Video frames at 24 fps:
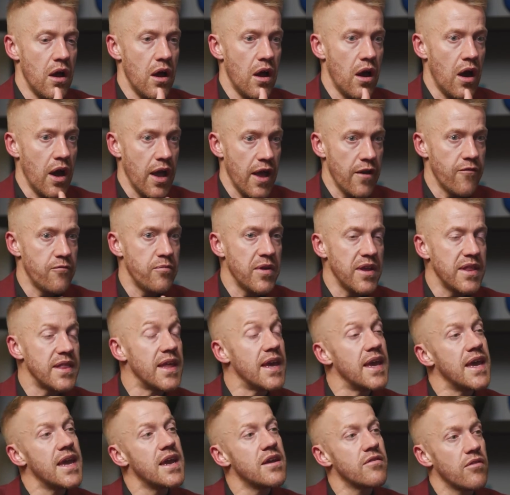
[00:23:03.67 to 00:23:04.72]
I have been the
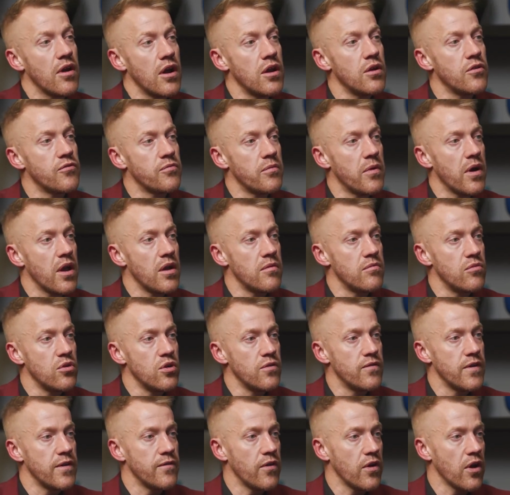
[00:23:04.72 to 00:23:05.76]
hero of my own
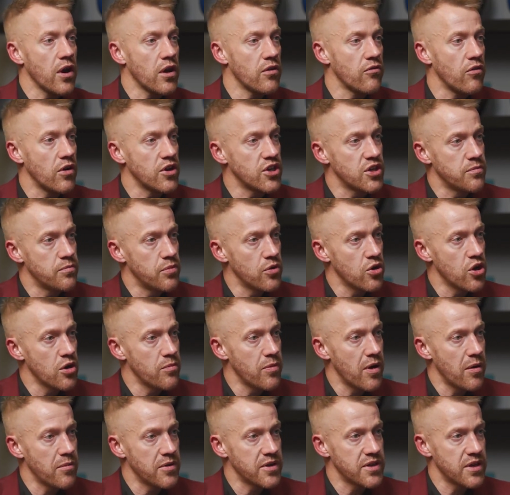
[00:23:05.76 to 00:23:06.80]
movie. If I'm going to write a book
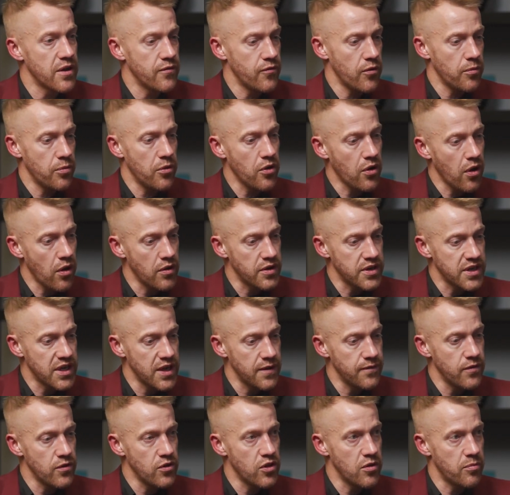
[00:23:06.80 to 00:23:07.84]
about myself, I'm not going to
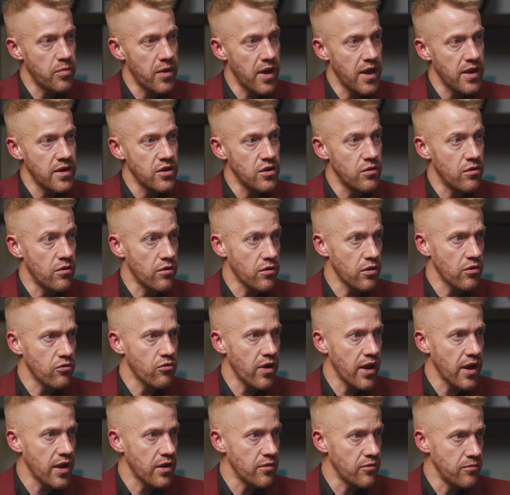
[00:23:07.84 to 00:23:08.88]
give you the pen. You're a
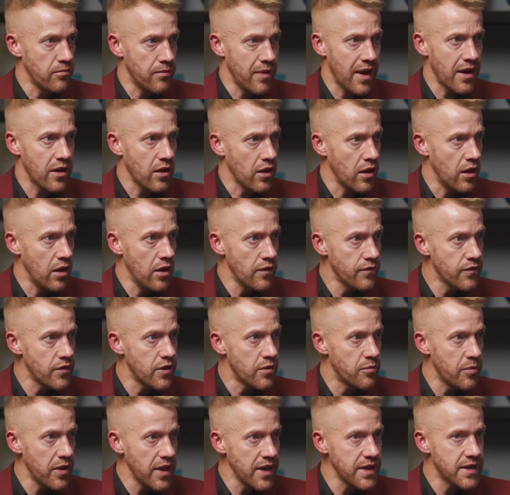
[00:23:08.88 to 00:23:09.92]
great man. I love you to
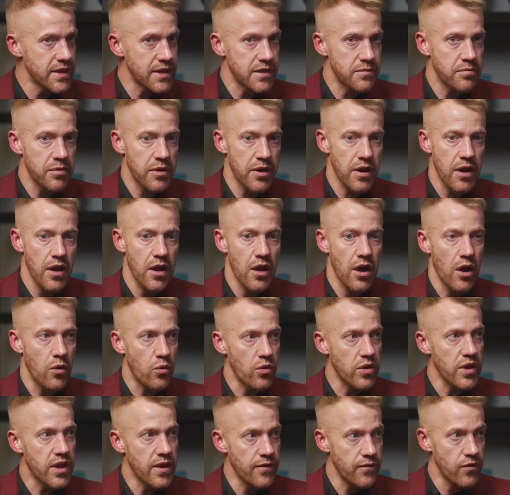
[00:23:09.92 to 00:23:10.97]
pieces, but I
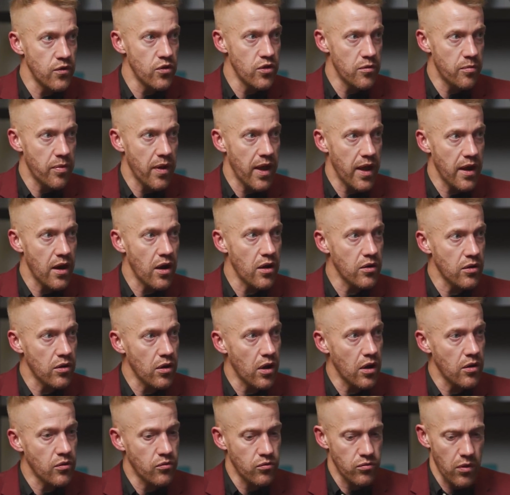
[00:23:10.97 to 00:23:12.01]
won't give you the pen. I'm
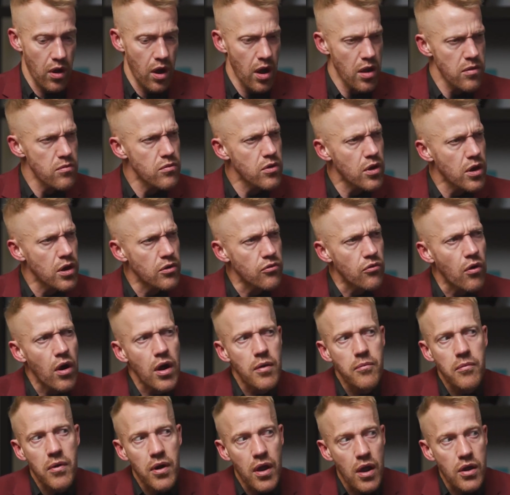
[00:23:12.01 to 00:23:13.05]
going to
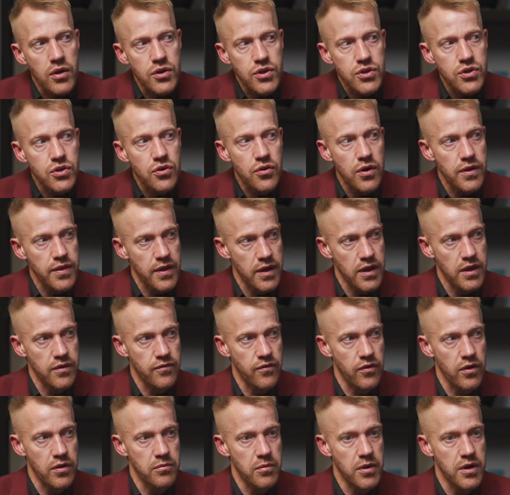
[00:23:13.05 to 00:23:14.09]
write my own story. Thank you
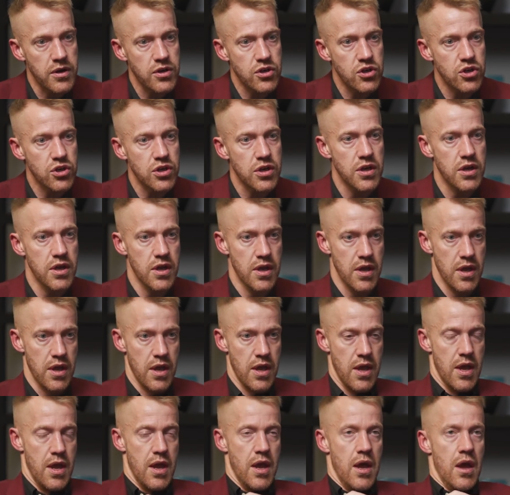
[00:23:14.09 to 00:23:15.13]
very much.
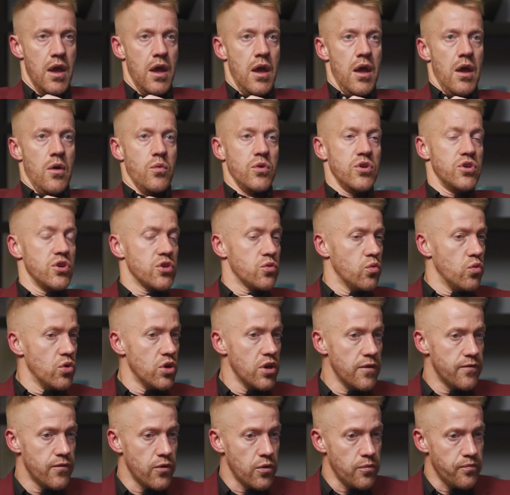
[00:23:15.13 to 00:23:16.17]
Which was
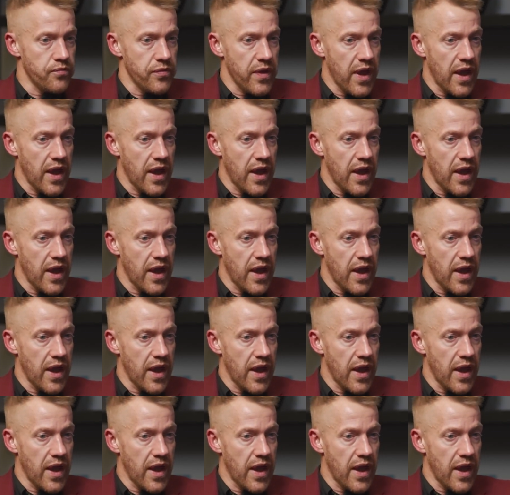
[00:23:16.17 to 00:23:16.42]
wonderful.